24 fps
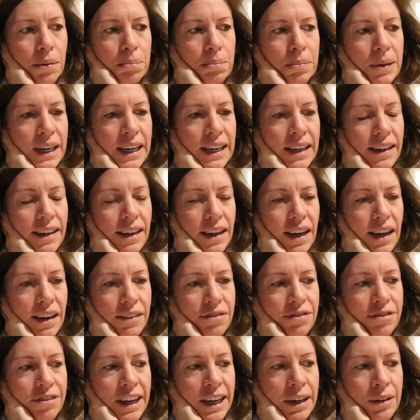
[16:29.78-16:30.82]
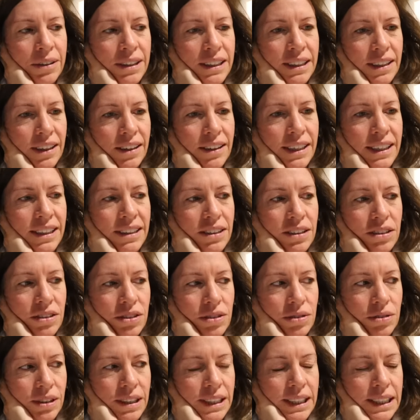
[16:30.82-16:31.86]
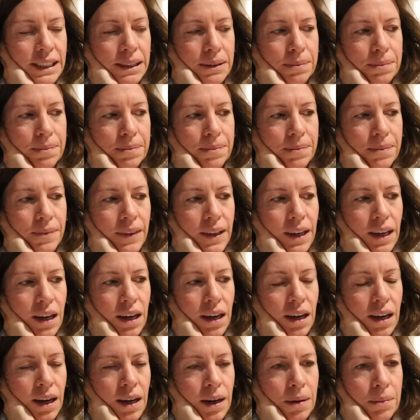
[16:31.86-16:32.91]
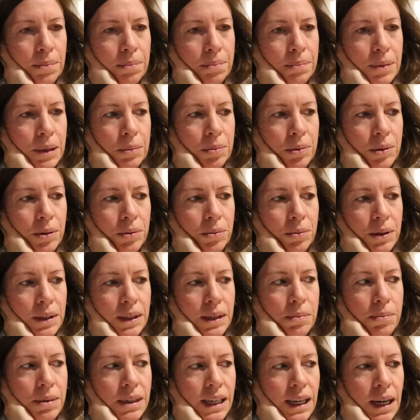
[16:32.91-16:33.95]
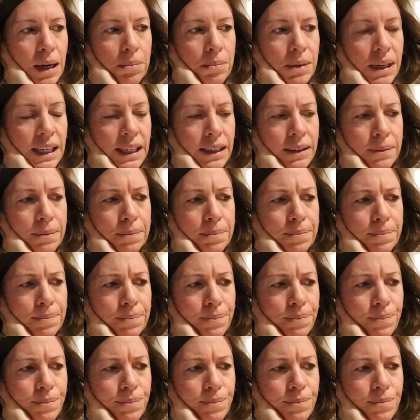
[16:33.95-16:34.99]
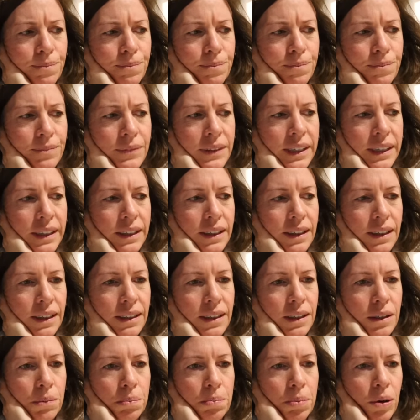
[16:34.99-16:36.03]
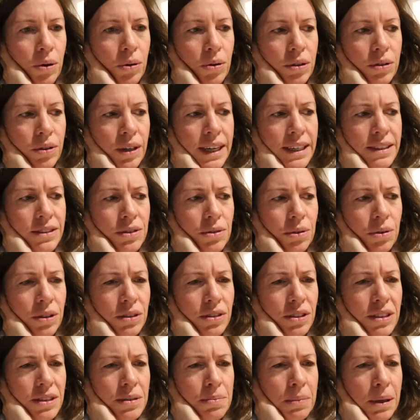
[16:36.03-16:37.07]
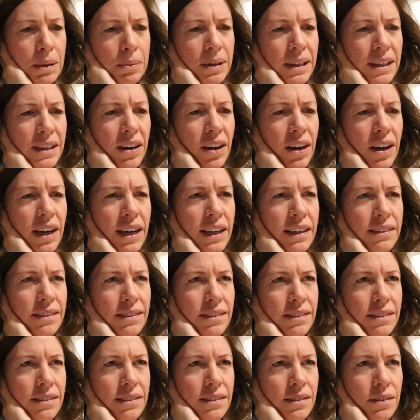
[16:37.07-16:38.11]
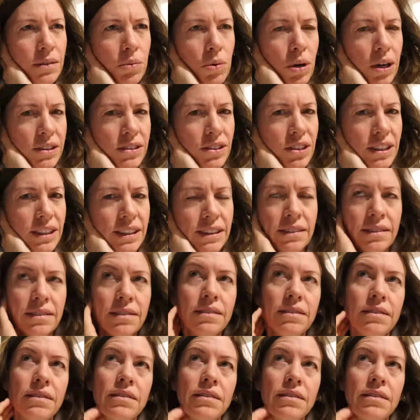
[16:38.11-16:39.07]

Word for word: But I found in our industry, um, people are really becoming a little polarized or just maybe not watching,